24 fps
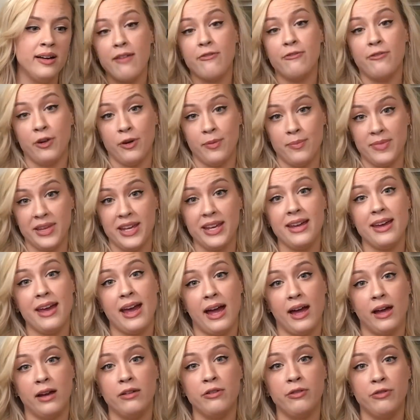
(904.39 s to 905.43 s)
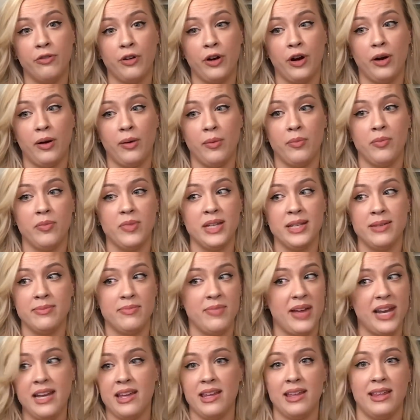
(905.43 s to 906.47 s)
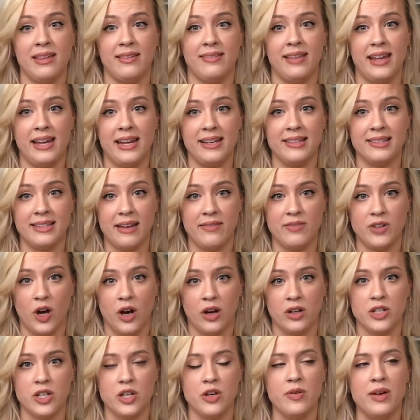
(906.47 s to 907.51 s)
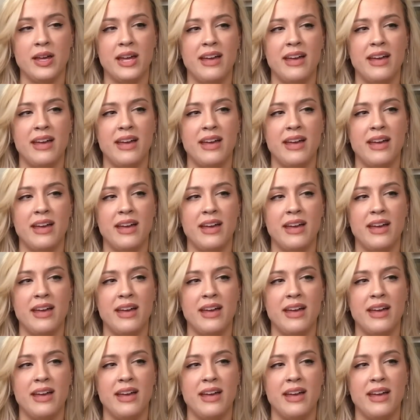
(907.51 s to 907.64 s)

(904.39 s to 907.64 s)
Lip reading: for me and for many ladies I've talked to,